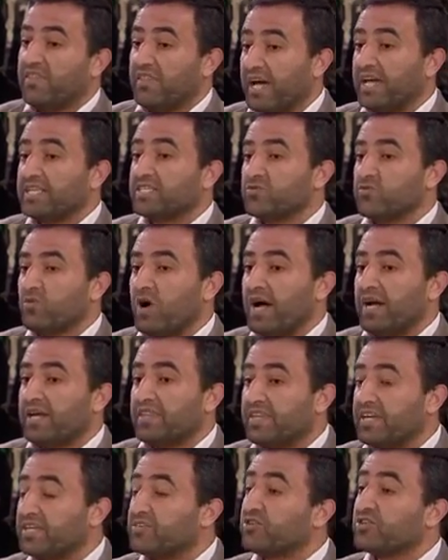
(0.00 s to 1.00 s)
That's why
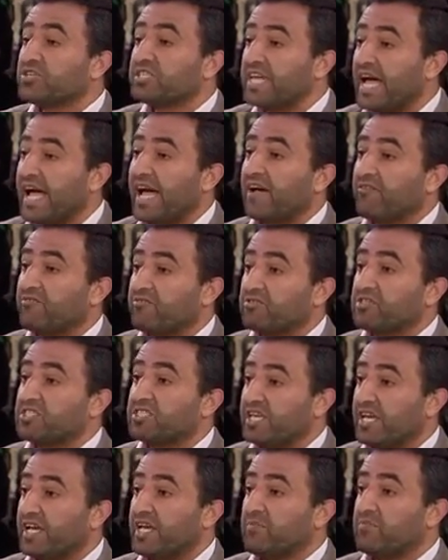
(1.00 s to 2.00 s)
they don't have the
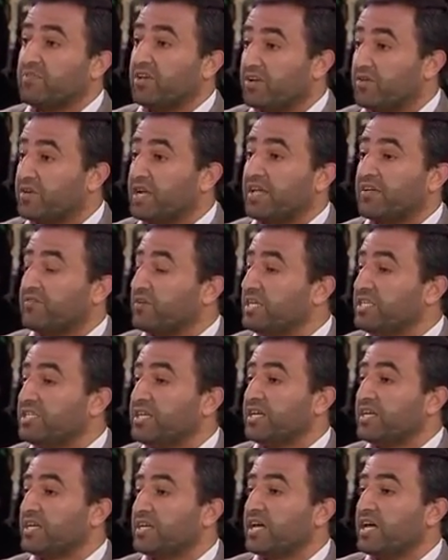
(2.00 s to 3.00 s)
same, they are not
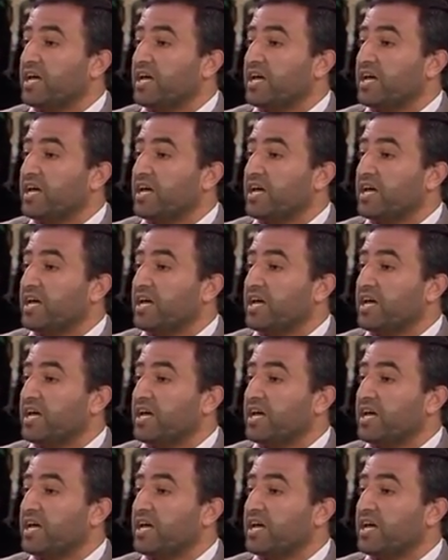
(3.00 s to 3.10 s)
reading